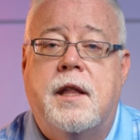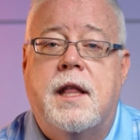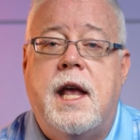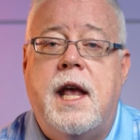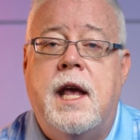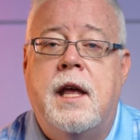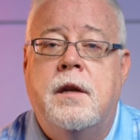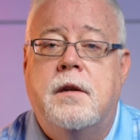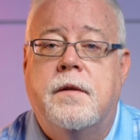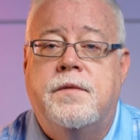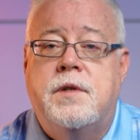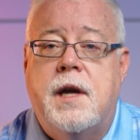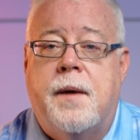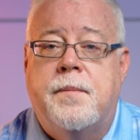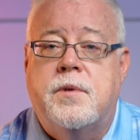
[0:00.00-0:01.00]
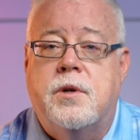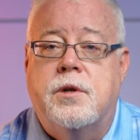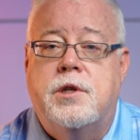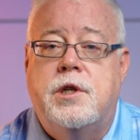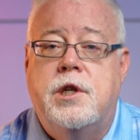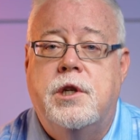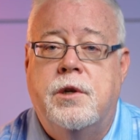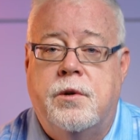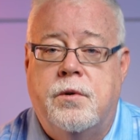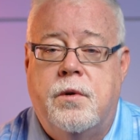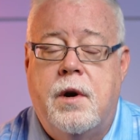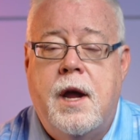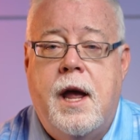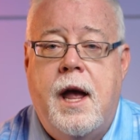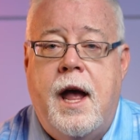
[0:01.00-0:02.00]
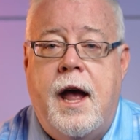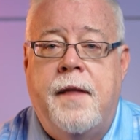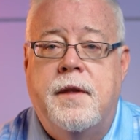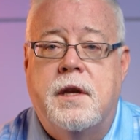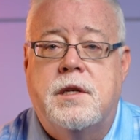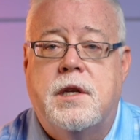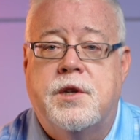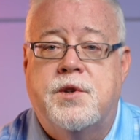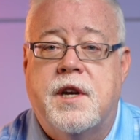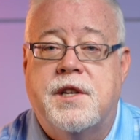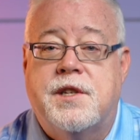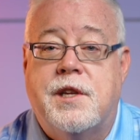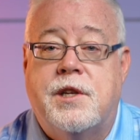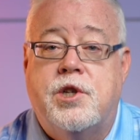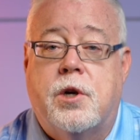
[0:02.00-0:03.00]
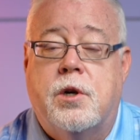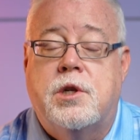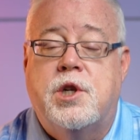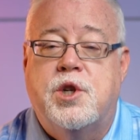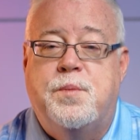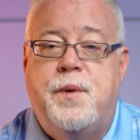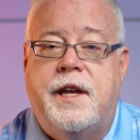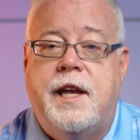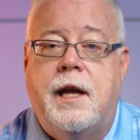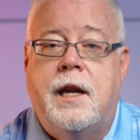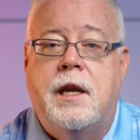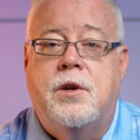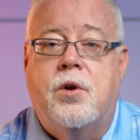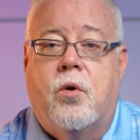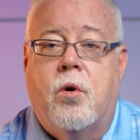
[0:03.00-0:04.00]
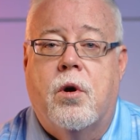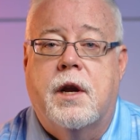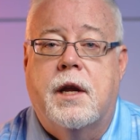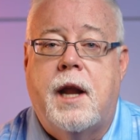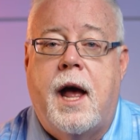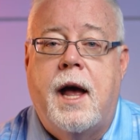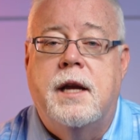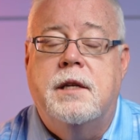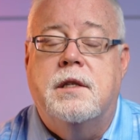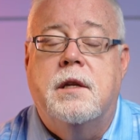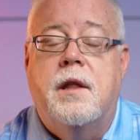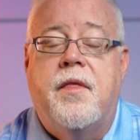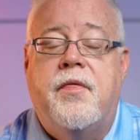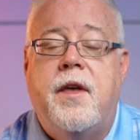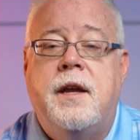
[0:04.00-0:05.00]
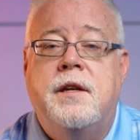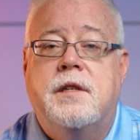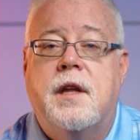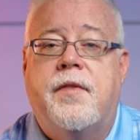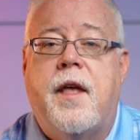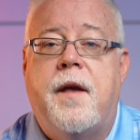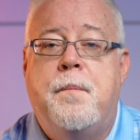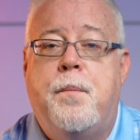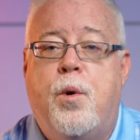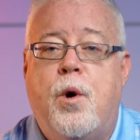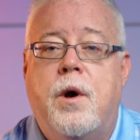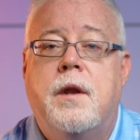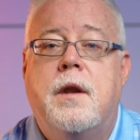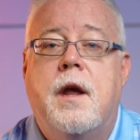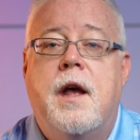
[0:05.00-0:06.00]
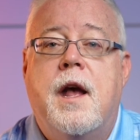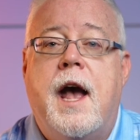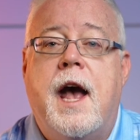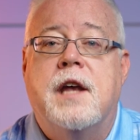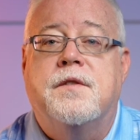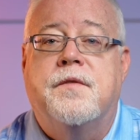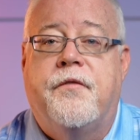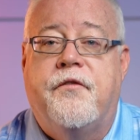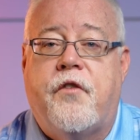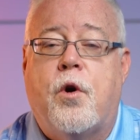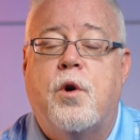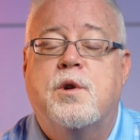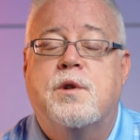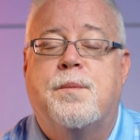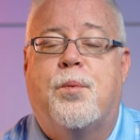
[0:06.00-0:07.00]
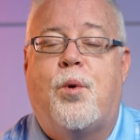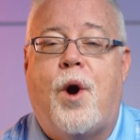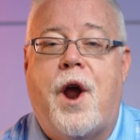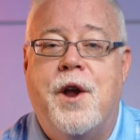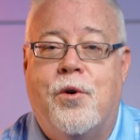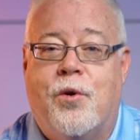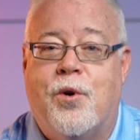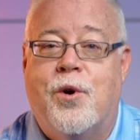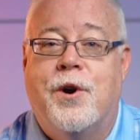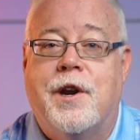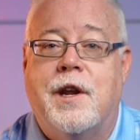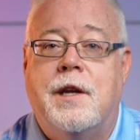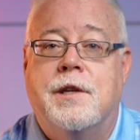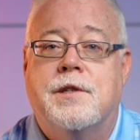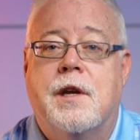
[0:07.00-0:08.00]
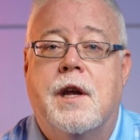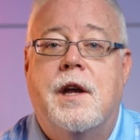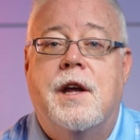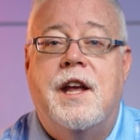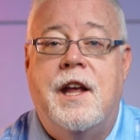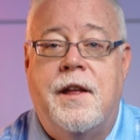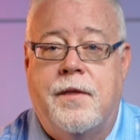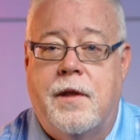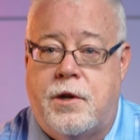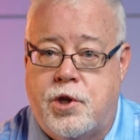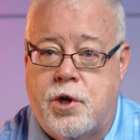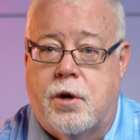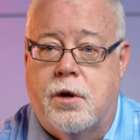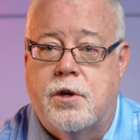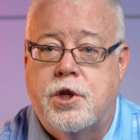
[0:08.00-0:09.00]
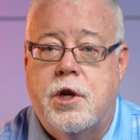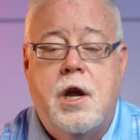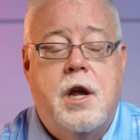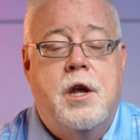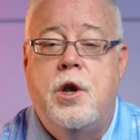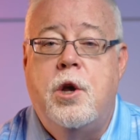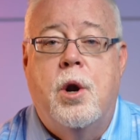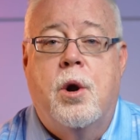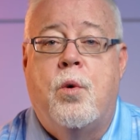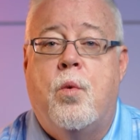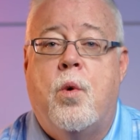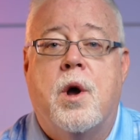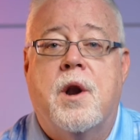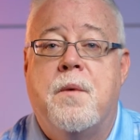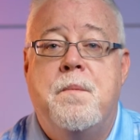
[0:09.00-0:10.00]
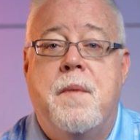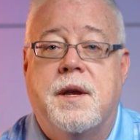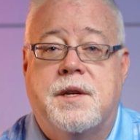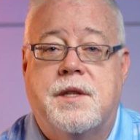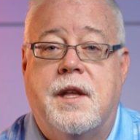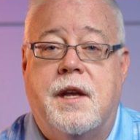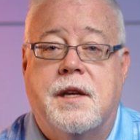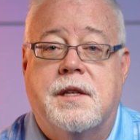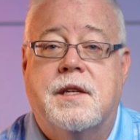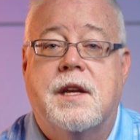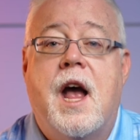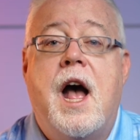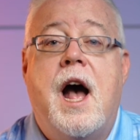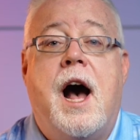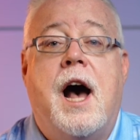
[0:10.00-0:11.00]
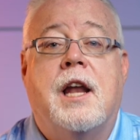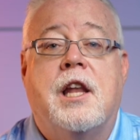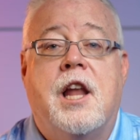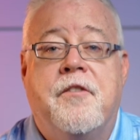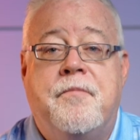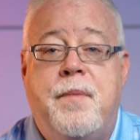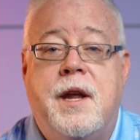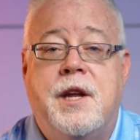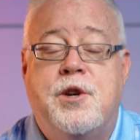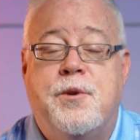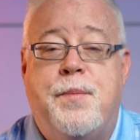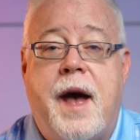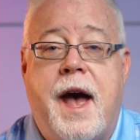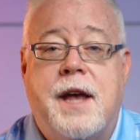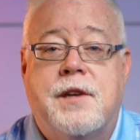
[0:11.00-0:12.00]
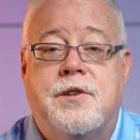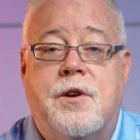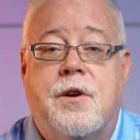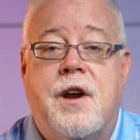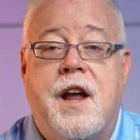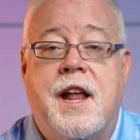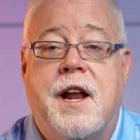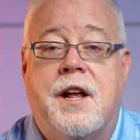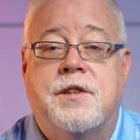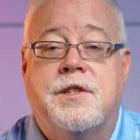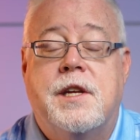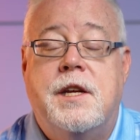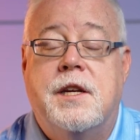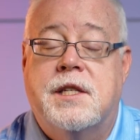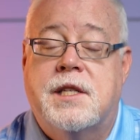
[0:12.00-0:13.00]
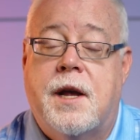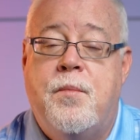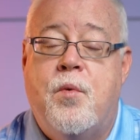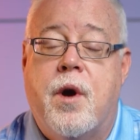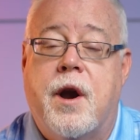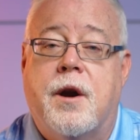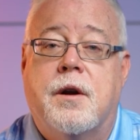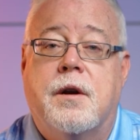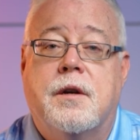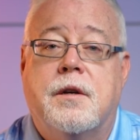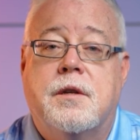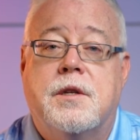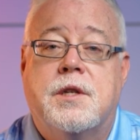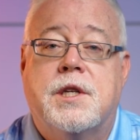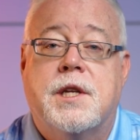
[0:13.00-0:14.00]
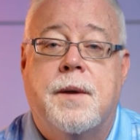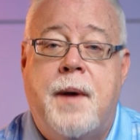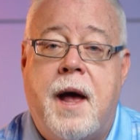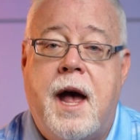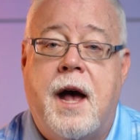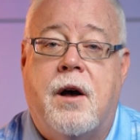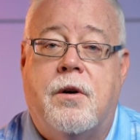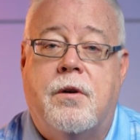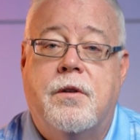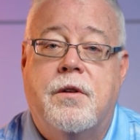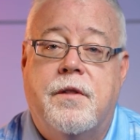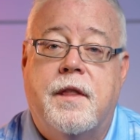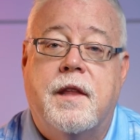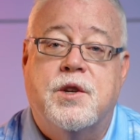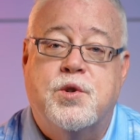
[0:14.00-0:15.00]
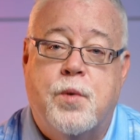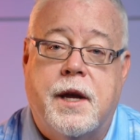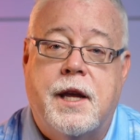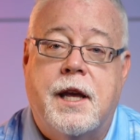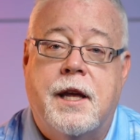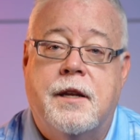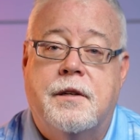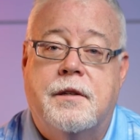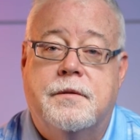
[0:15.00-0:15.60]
at the end of chapter 2. And this is as the church is beginning to organize and the things that they put as first priorities in the church. You don't want to miss this. I love being your pastor, and I'll see you somewhere, somehow, this weekend.